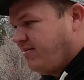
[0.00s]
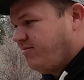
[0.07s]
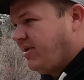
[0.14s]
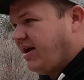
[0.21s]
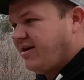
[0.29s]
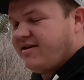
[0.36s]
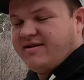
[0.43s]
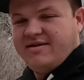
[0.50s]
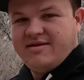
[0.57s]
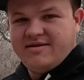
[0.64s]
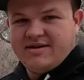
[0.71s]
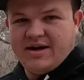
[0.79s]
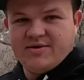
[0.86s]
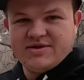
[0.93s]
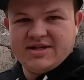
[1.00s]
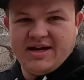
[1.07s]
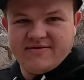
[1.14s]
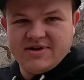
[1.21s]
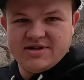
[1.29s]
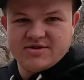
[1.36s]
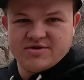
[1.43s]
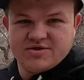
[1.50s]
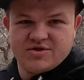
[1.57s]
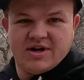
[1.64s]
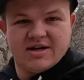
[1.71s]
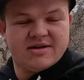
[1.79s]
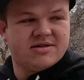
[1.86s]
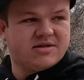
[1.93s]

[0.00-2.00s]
but now we just have an injured truck.